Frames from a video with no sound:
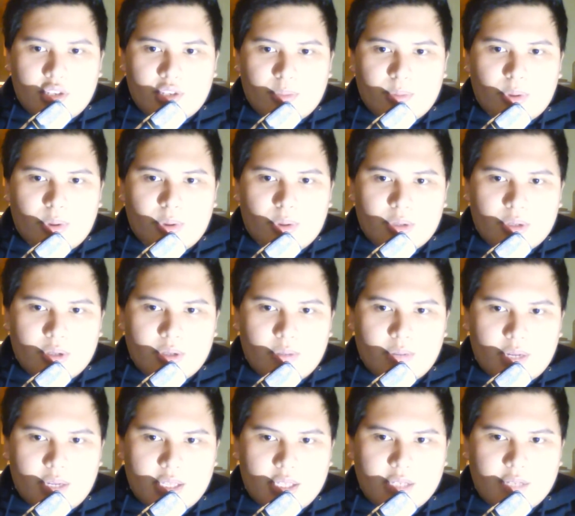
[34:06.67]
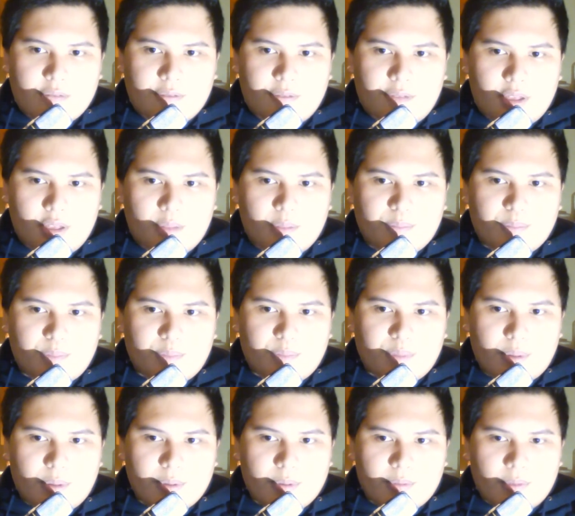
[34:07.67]
They're smooth, but it doesn't feel
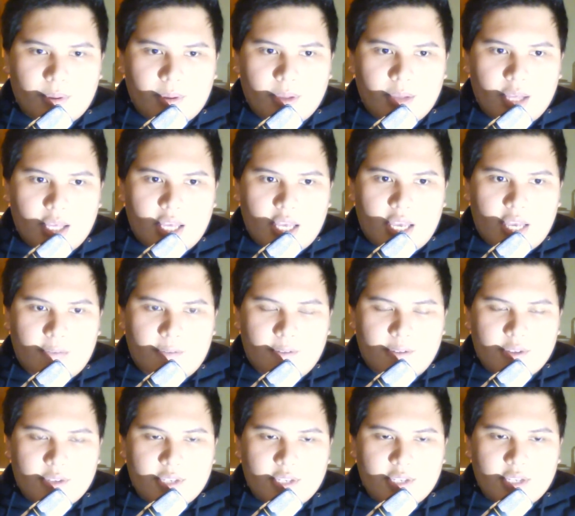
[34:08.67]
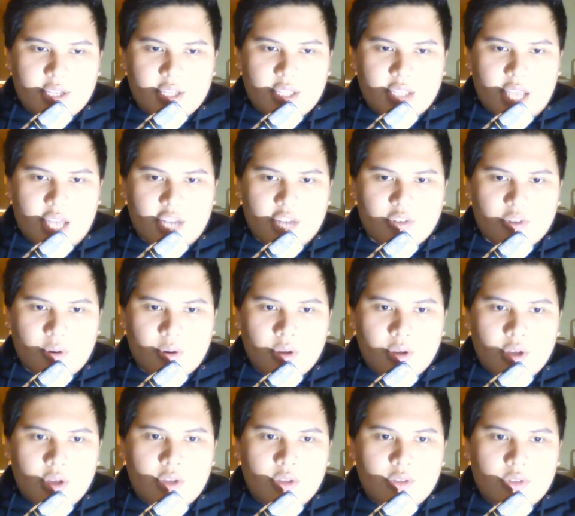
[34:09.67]
purposeful. It feels
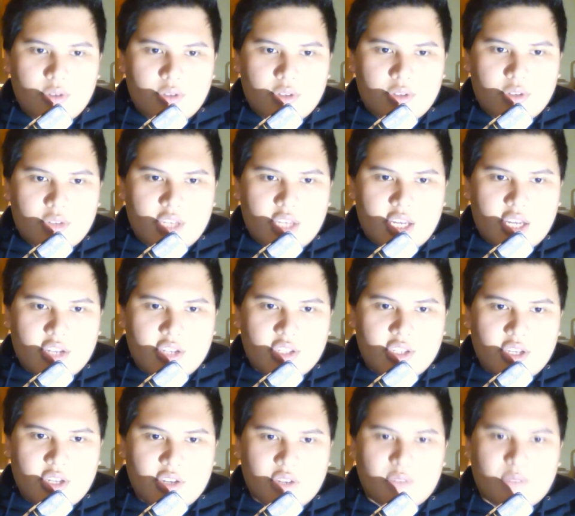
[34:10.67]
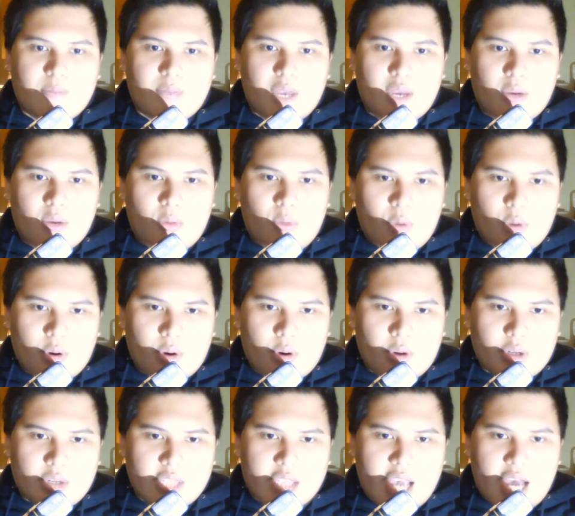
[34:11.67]
natural, due to years and years of being
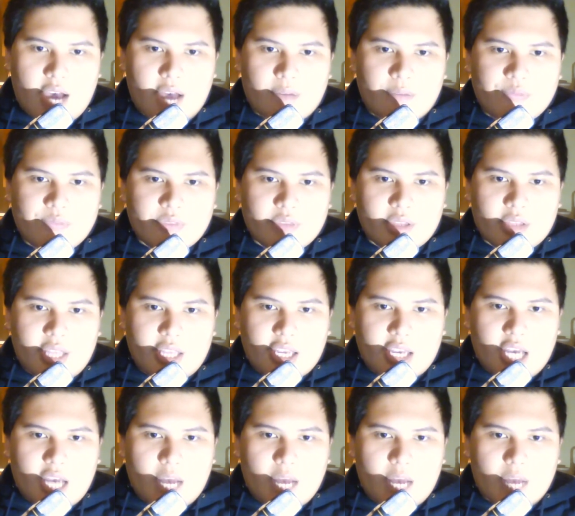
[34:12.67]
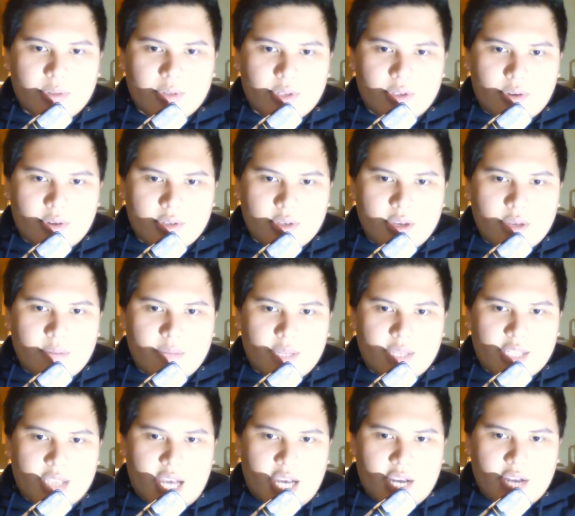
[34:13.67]
worn down, like cobblestones,
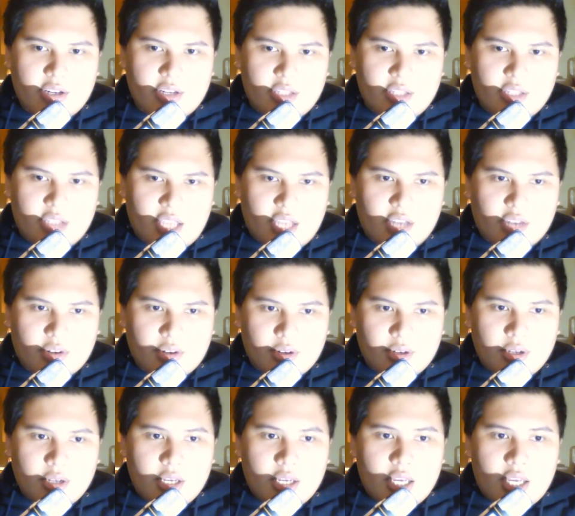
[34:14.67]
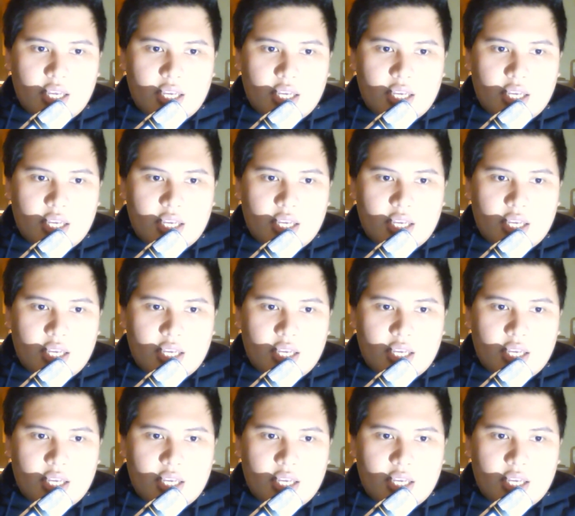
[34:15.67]
but tighter and neater.